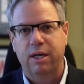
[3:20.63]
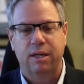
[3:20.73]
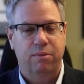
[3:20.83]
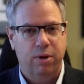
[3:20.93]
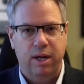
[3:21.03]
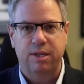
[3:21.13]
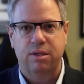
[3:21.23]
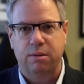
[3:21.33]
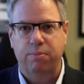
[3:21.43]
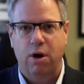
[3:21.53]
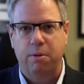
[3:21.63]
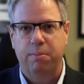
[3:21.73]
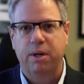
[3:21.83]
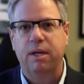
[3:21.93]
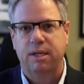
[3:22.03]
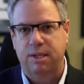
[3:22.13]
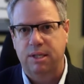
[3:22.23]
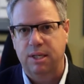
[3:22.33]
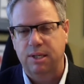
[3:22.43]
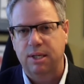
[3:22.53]
and it relates to probability
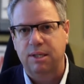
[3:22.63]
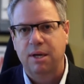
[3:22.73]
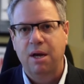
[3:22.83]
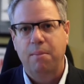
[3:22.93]
statistics,